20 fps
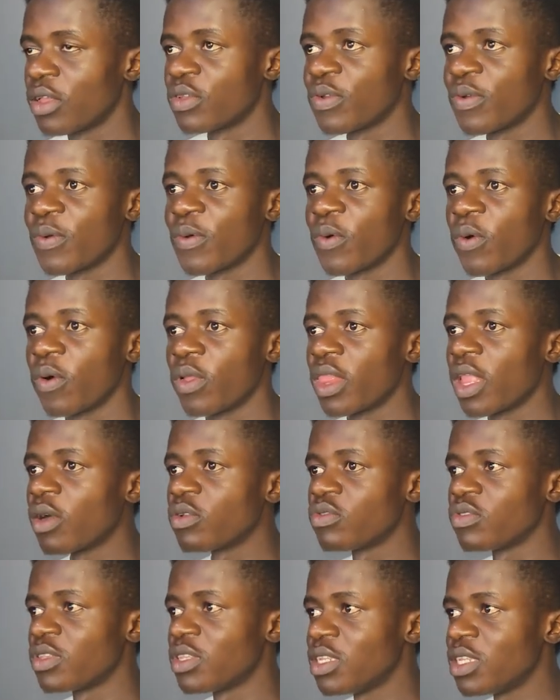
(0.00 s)
So
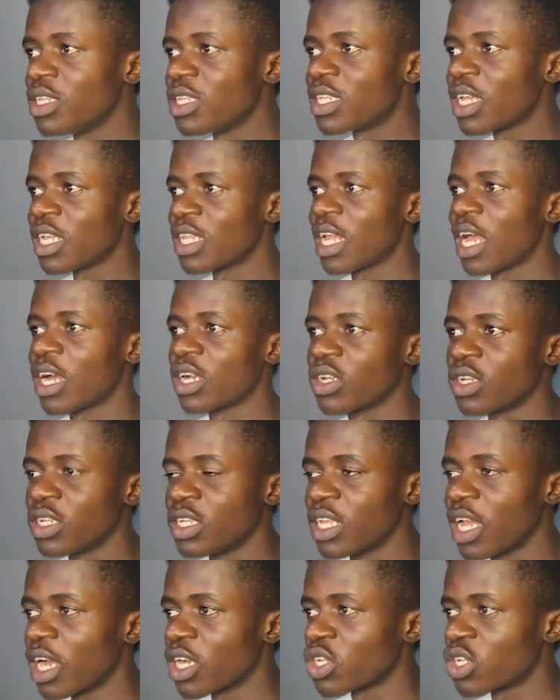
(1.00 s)
now to see this in